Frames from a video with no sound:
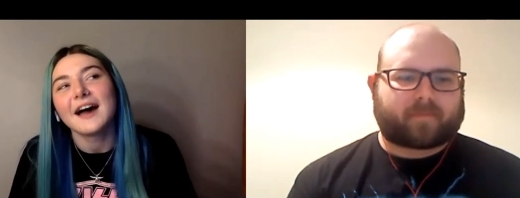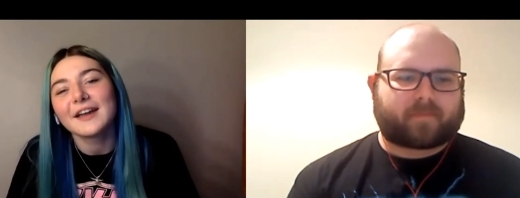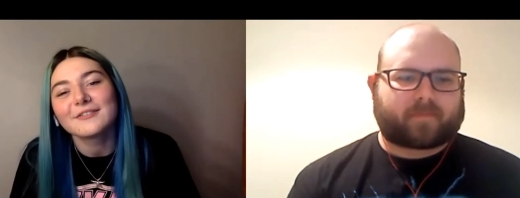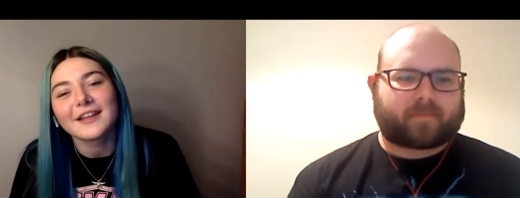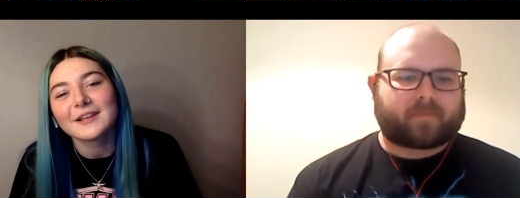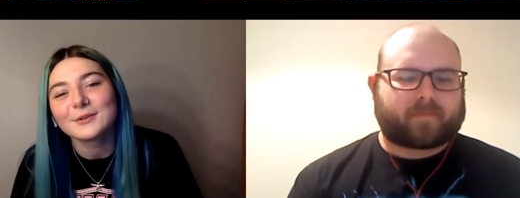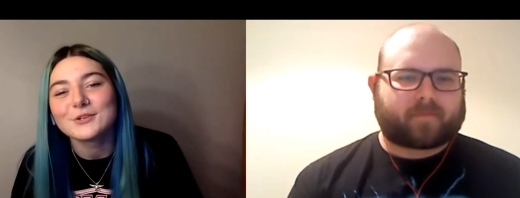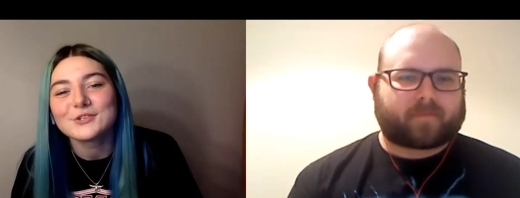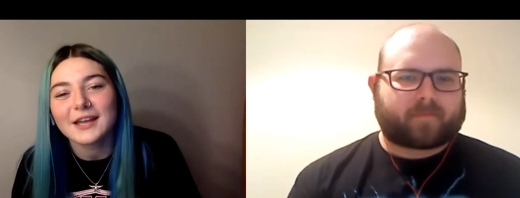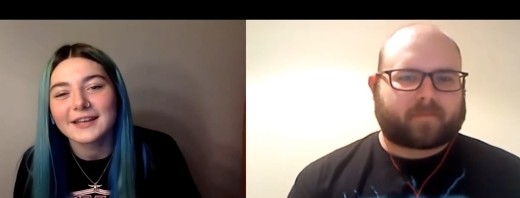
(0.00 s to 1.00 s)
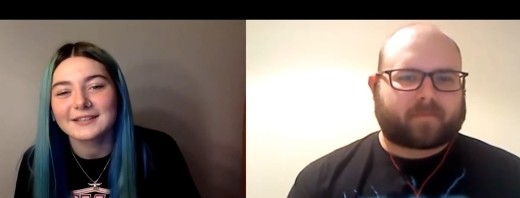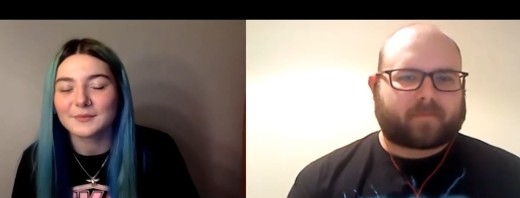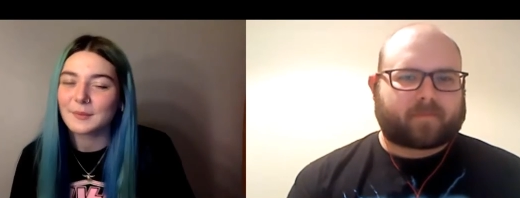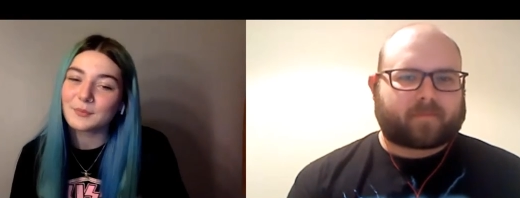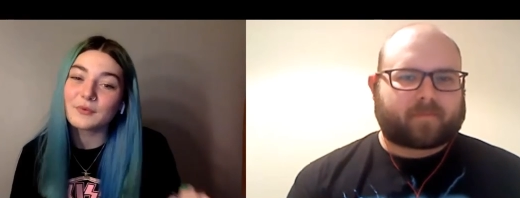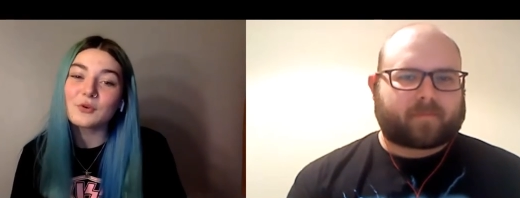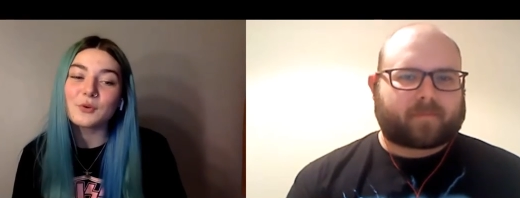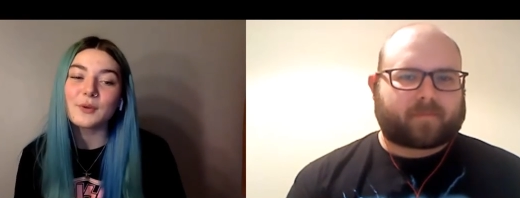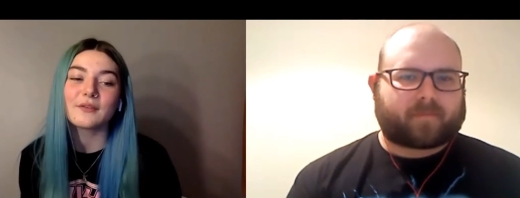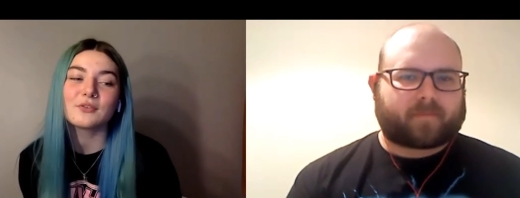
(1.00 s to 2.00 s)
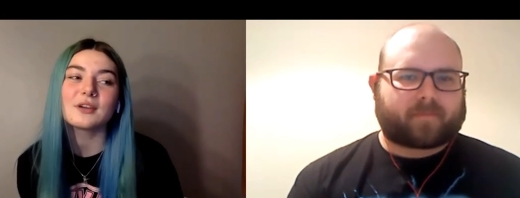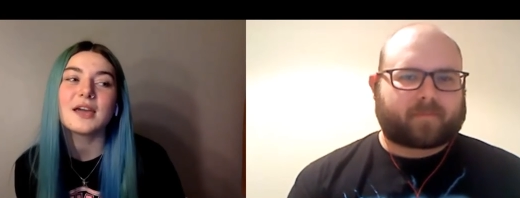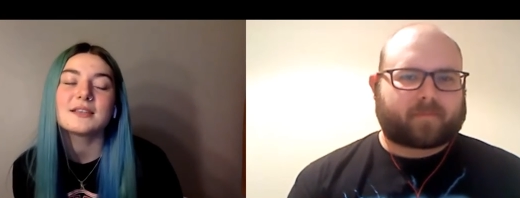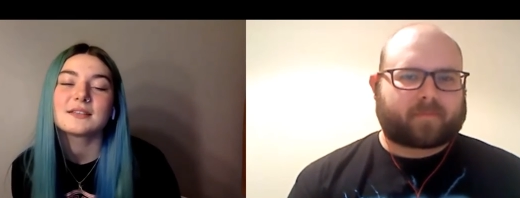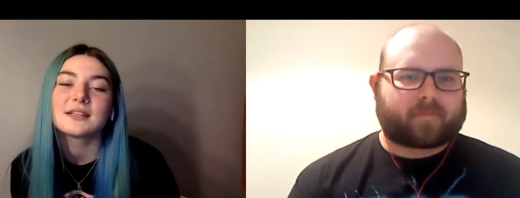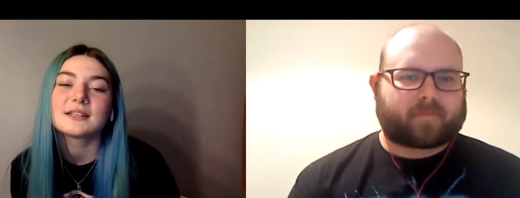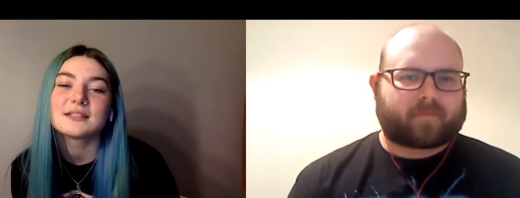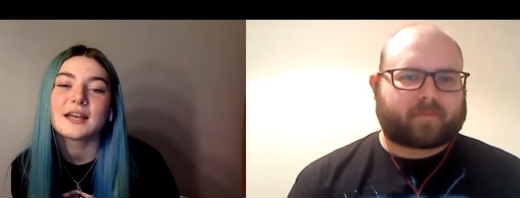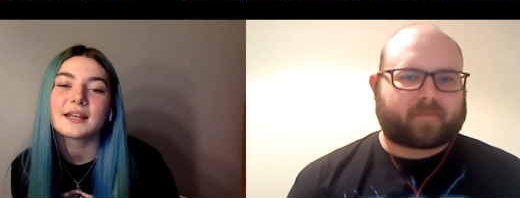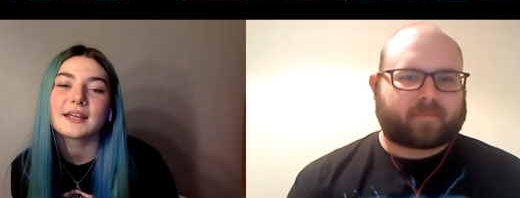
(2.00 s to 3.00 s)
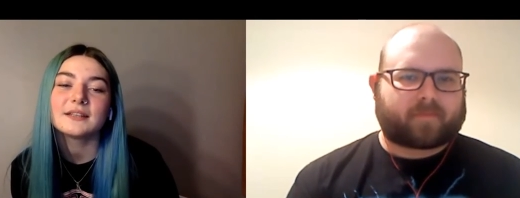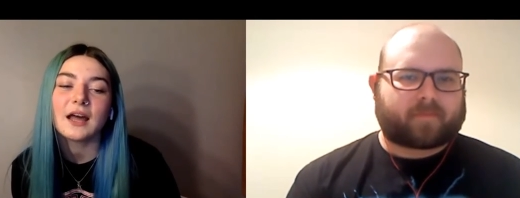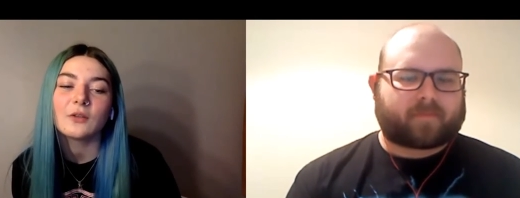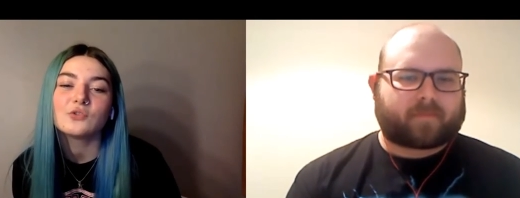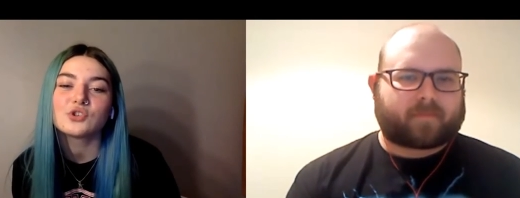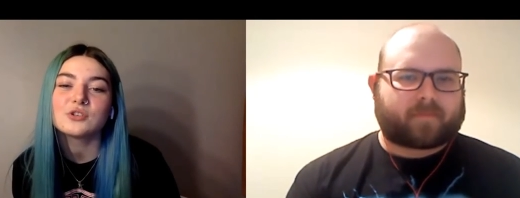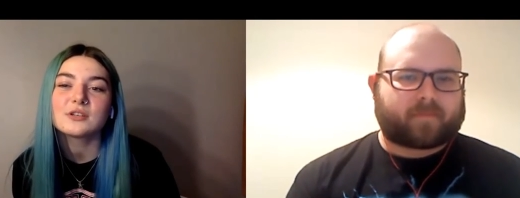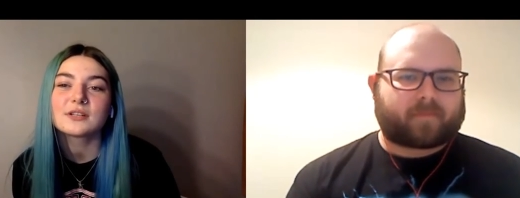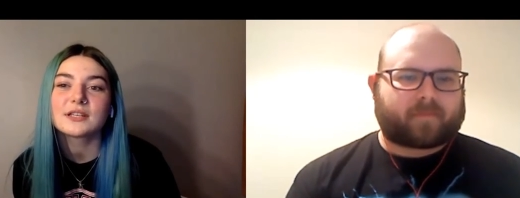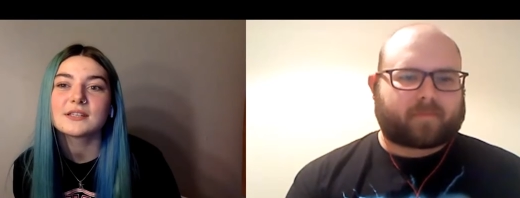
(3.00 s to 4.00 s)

Speaker 1: high flying lucha hangs? We've got quite a few guys that like, Kentallon Jr.